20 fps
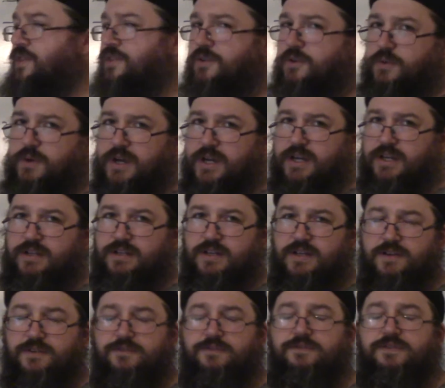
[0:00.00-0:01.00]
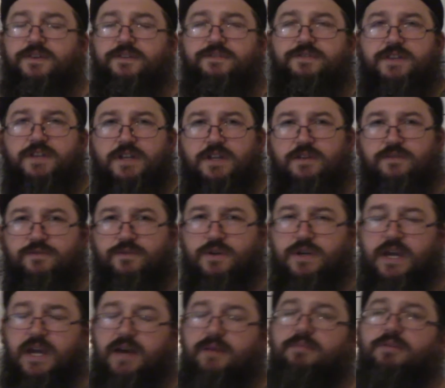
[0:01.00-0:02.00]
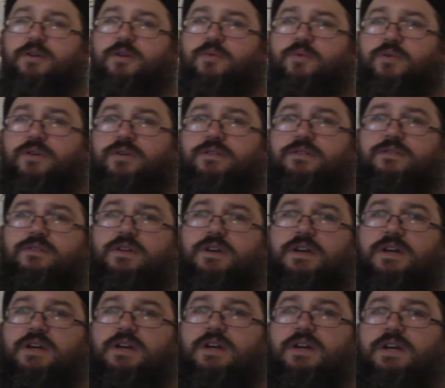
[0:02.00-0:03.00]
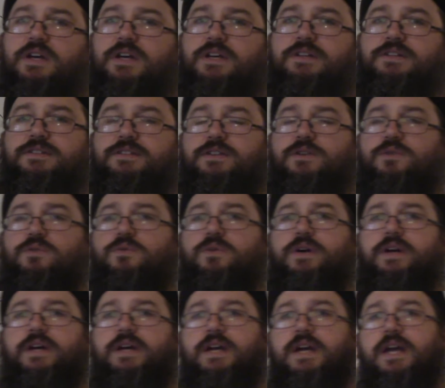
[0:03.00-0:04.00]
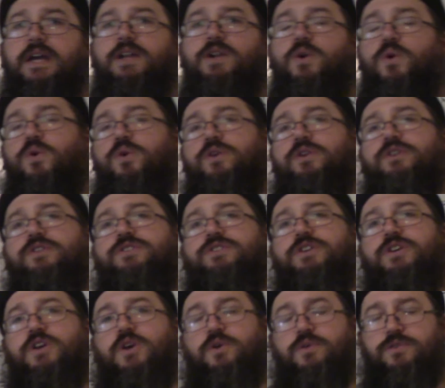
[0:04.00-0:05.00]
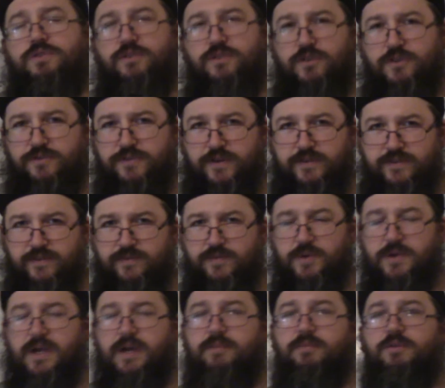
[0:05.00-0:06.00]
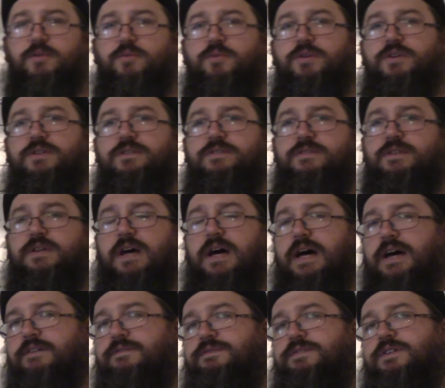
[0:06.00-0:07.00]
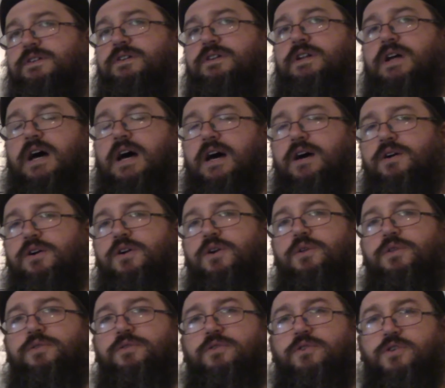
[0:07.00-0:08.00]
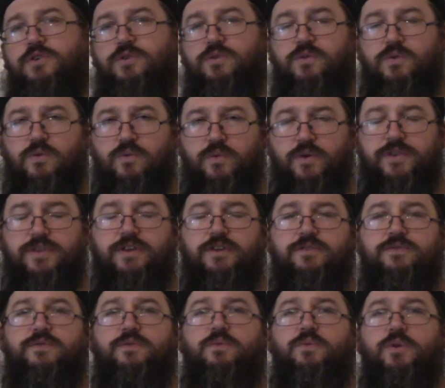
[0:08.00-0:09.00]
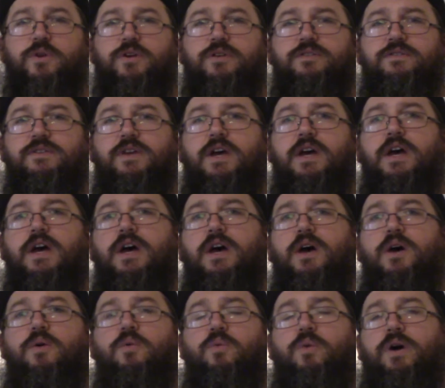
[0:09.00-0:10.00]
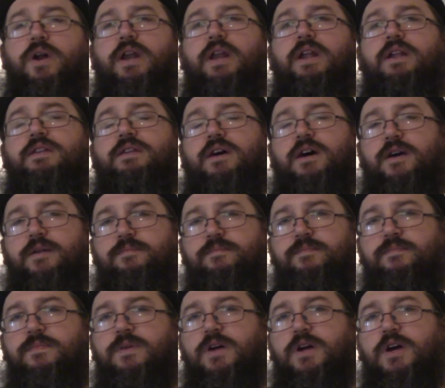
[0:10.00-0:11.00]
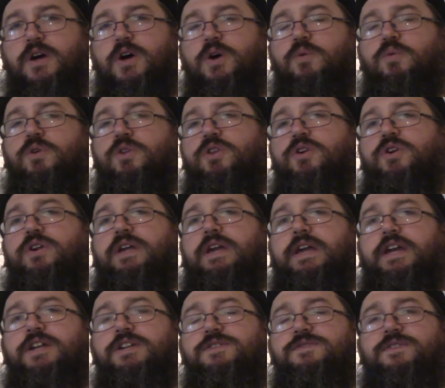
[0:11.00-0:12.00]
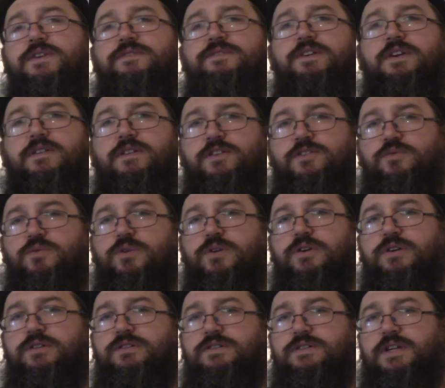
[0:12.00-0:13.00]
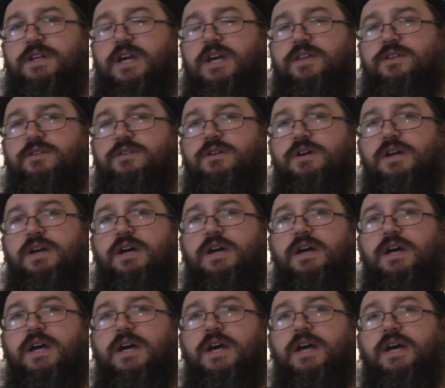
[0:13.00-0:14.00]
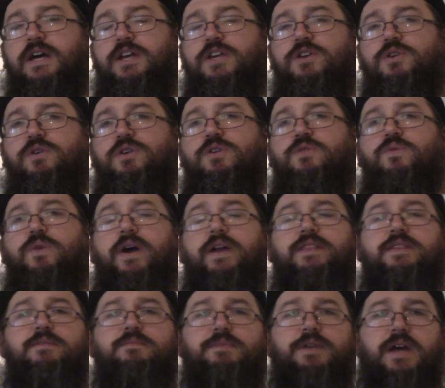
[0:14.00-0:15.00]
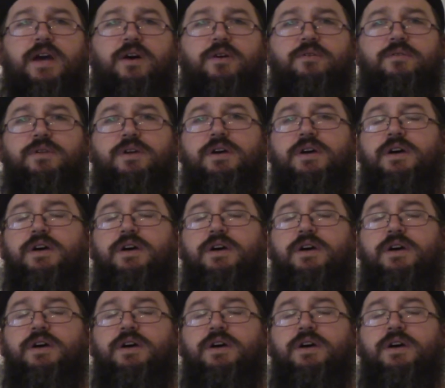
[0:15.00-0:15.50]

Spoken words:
through 8, 50 vocabulary words. So, in order to go through those 50 vocabulary words, I figured I'll go through you with these words one at a time. We'll learn each 50 of these words together. You can write them down,